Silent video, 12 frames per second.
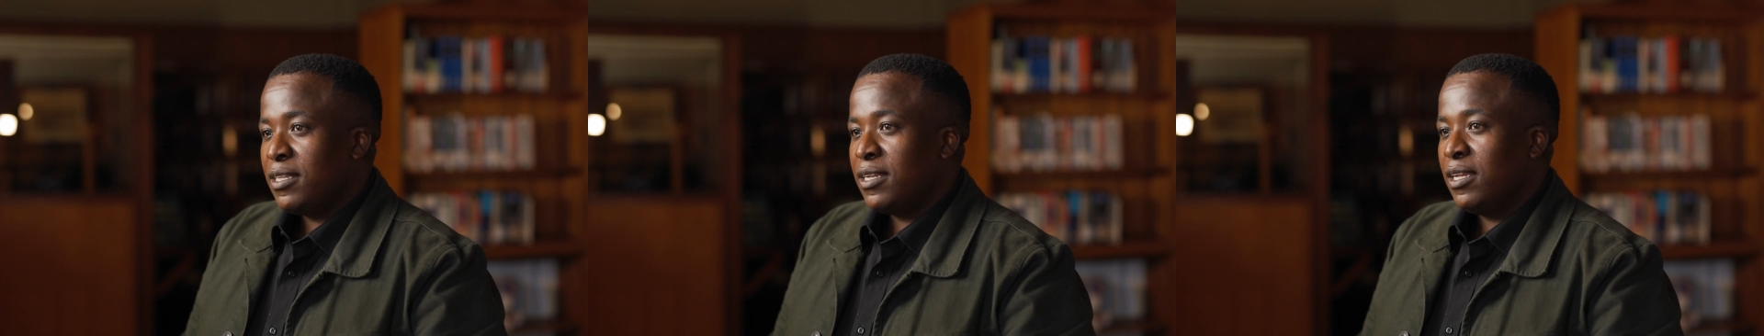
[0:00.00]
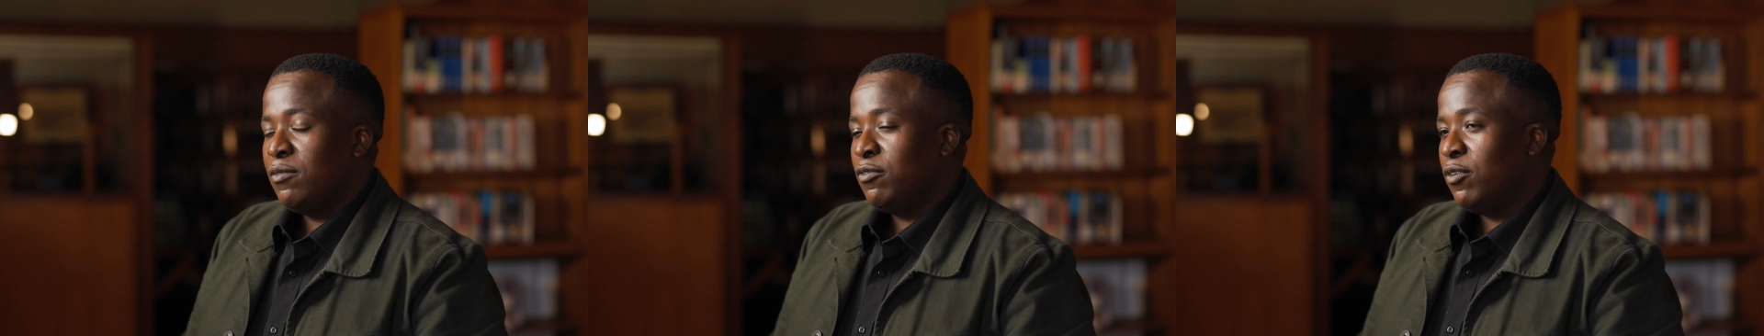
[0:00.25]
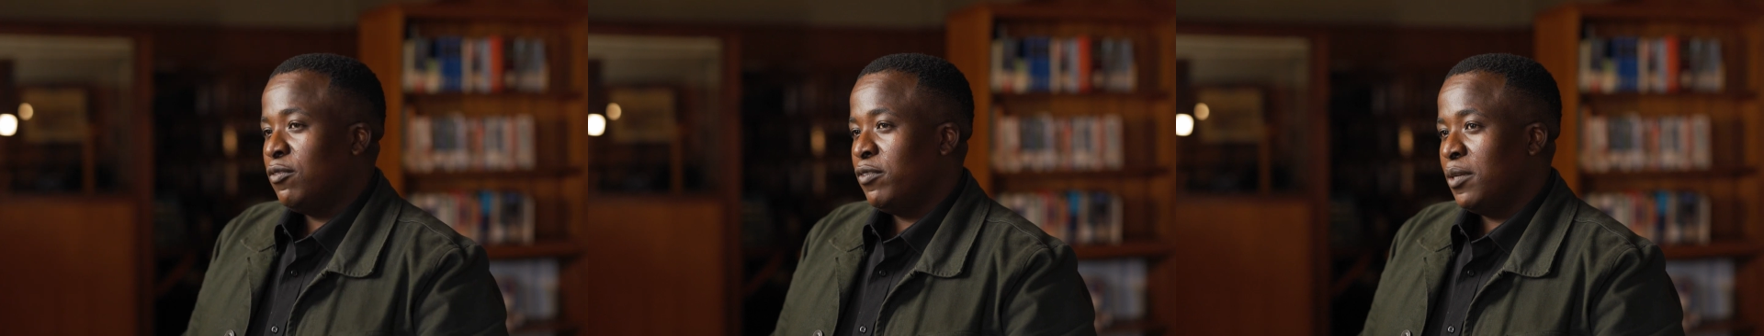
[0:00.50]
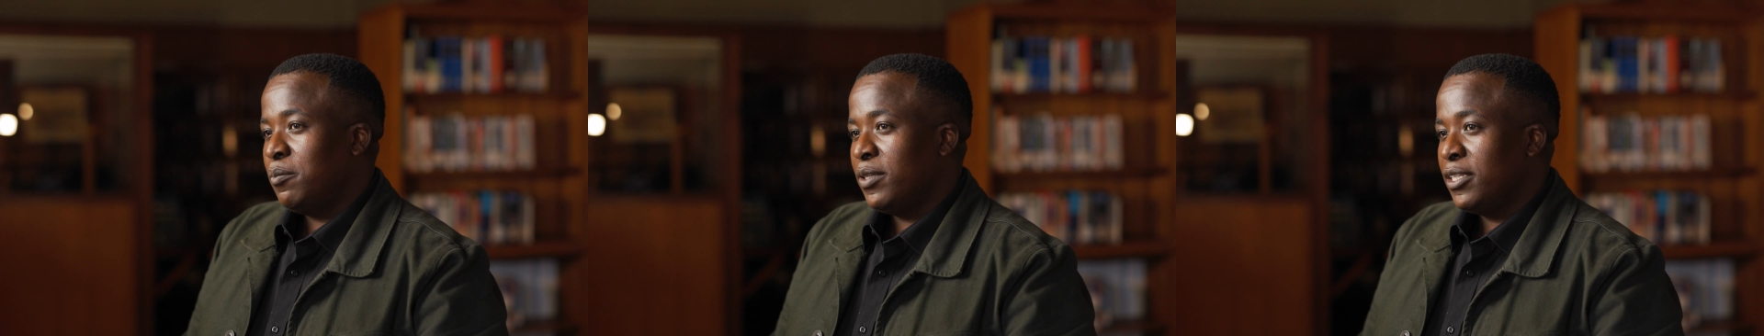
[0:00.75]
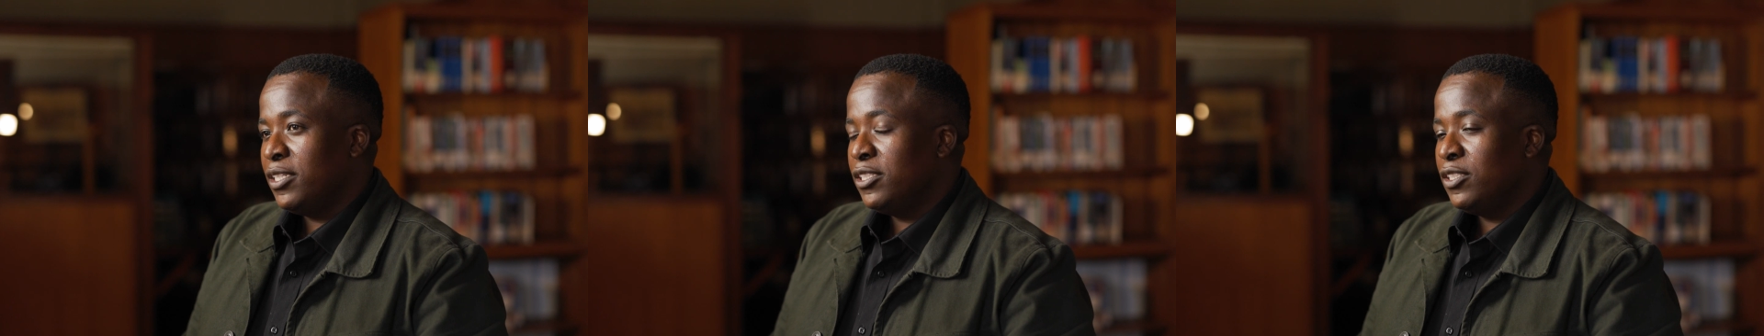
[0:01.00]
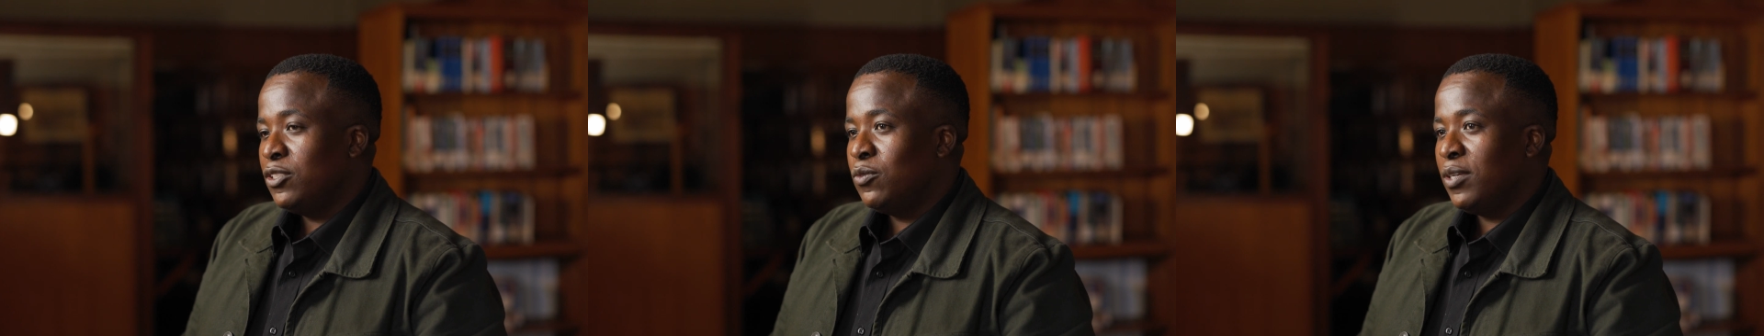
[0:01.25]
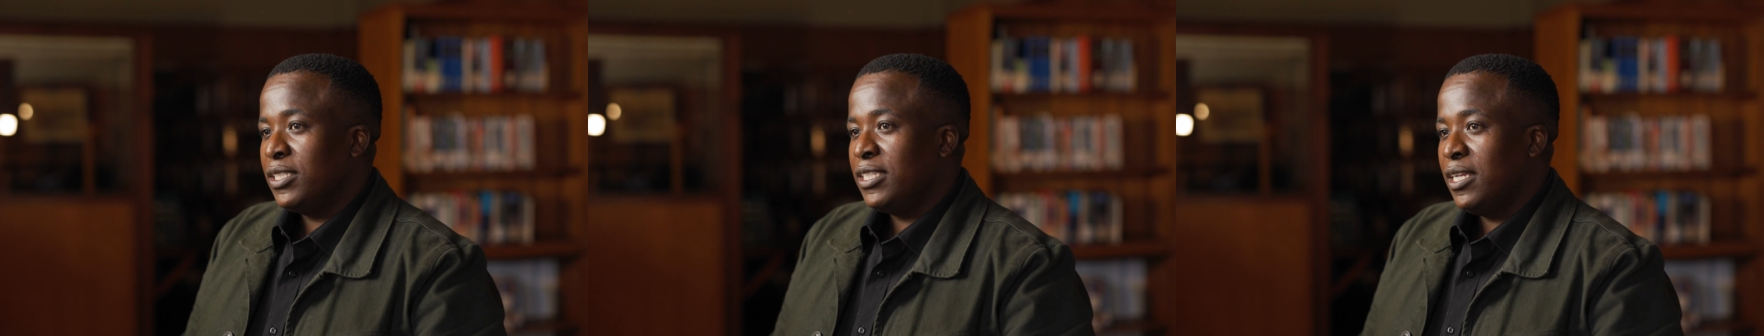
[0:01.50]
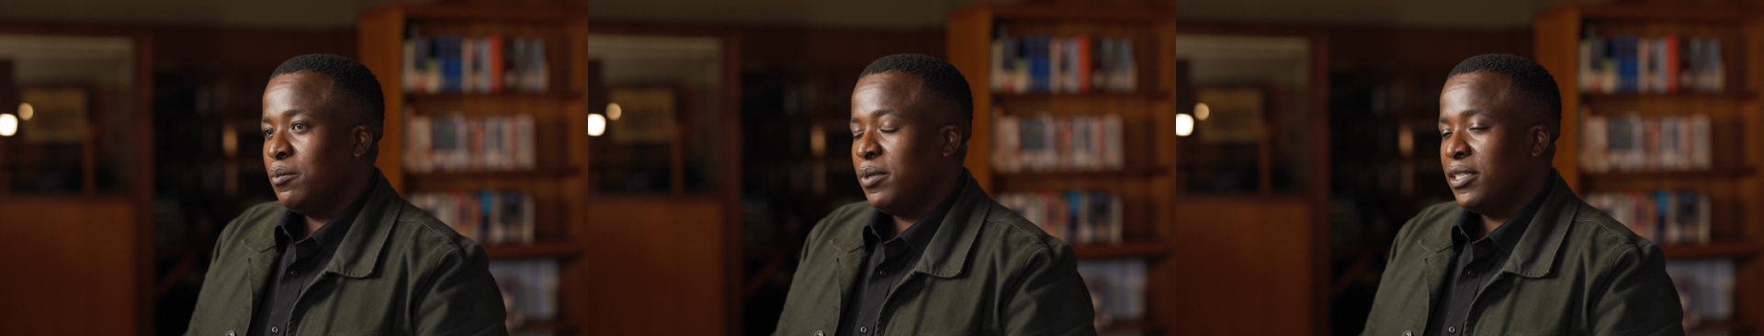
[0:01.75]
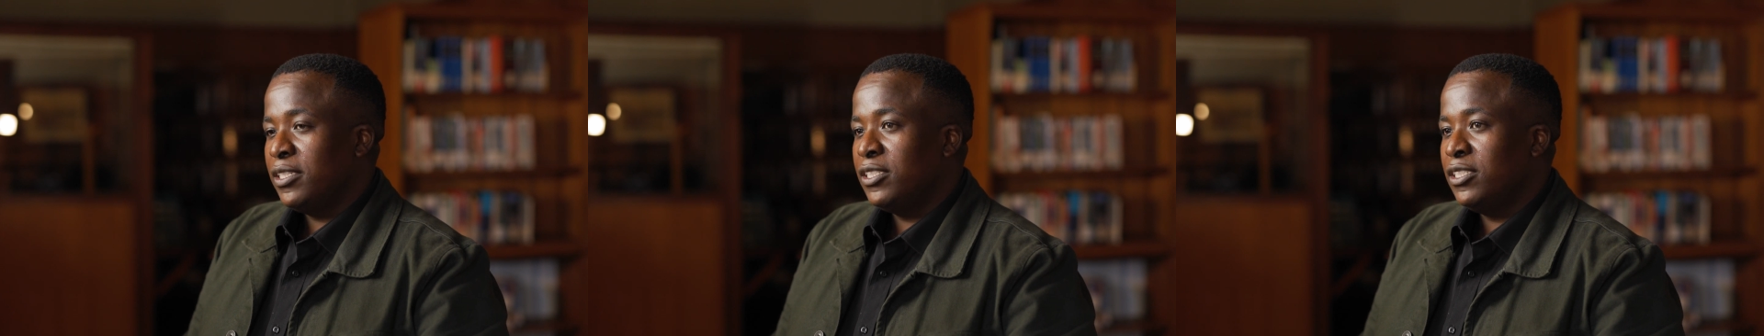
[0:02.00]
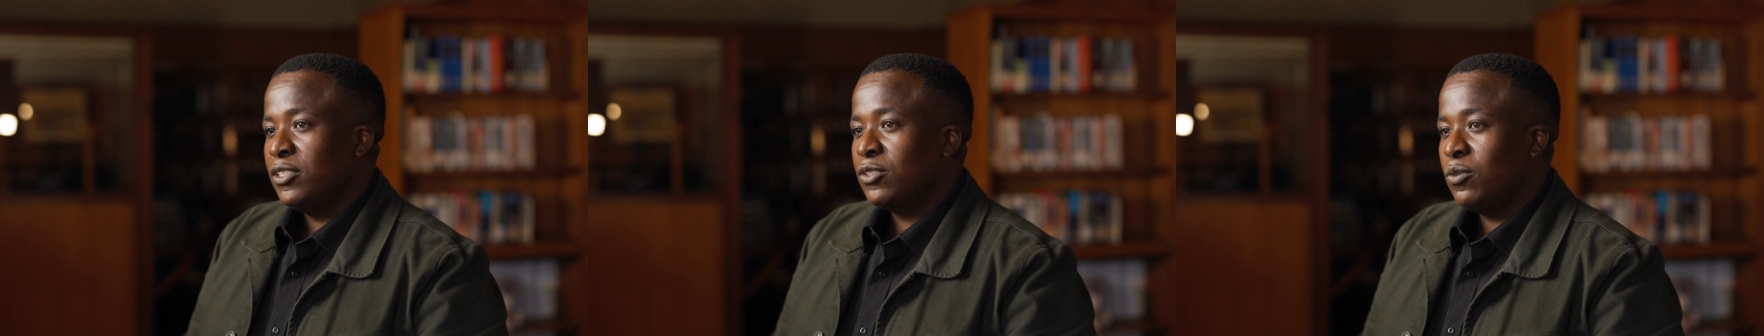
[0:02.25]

that are involved in the petition to attend Petitions